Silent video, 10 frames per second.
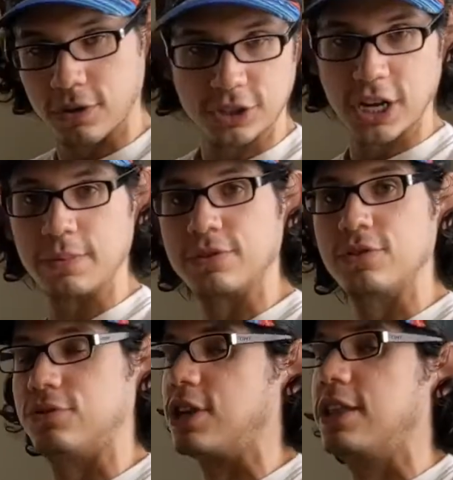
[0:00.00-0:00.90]
own shapes
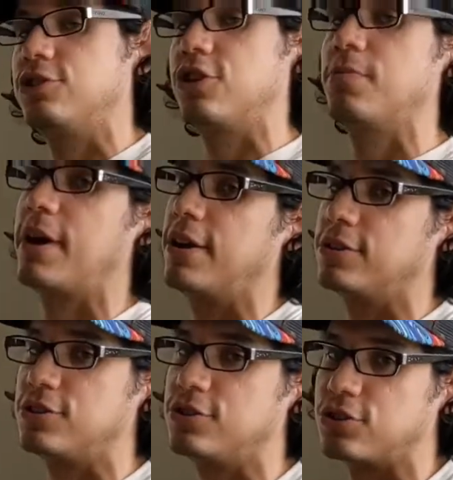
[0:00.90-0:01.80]
too. Challenge your
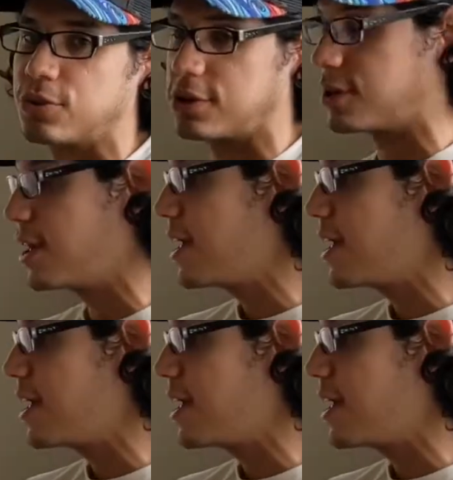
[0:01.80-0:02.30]
parents to sort of